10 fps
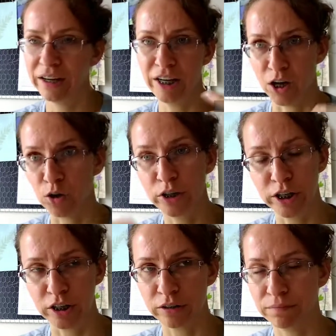
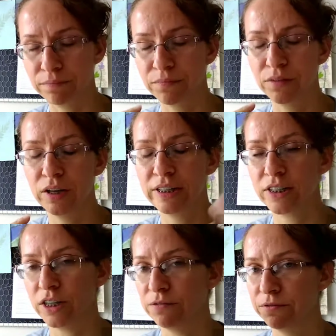it's
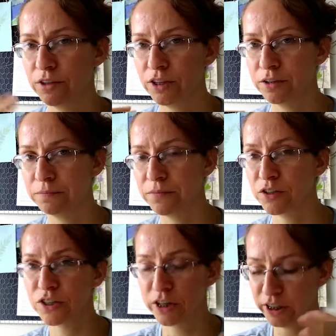good for
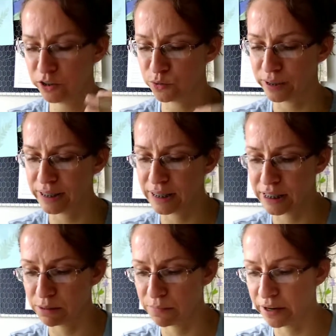your circulatory
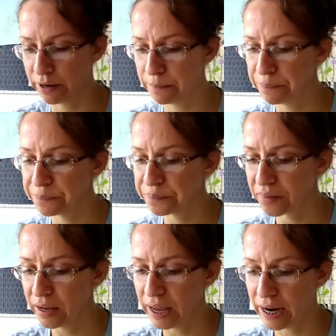system there
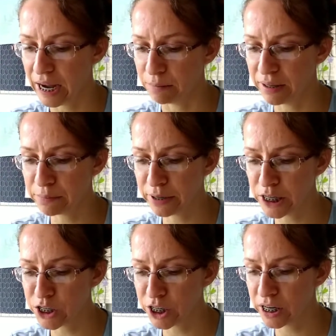and high blood
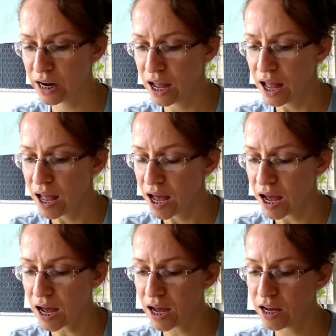pressure.
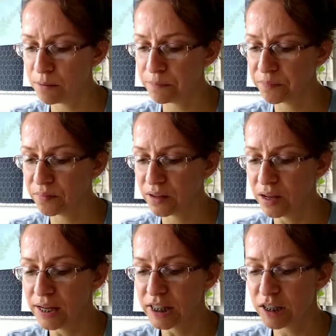
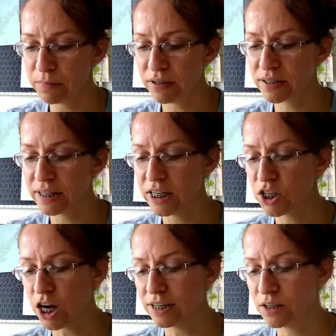The mucilage
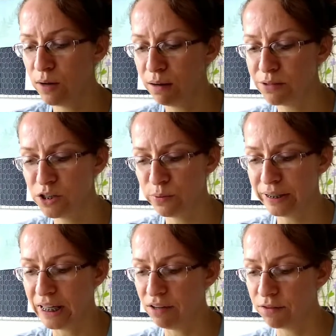also helps to
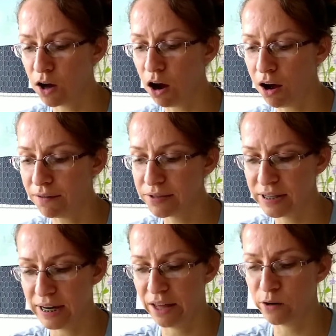relieve coughs
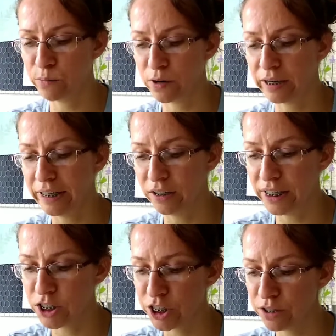and other bronchial
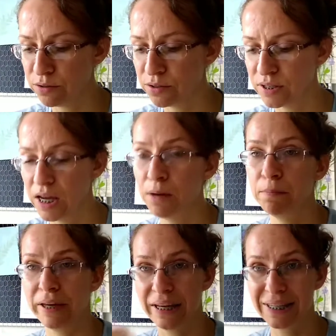issues
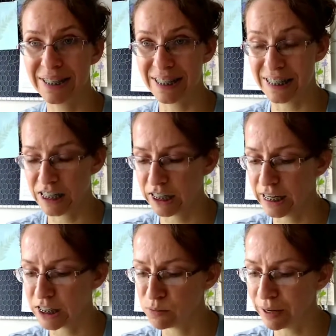because it's an
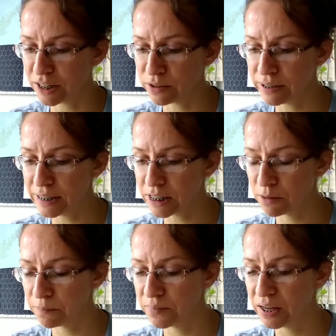expectorant.
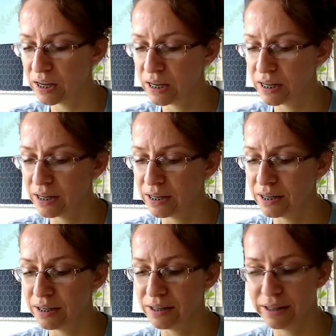
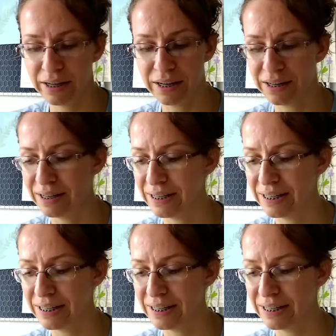The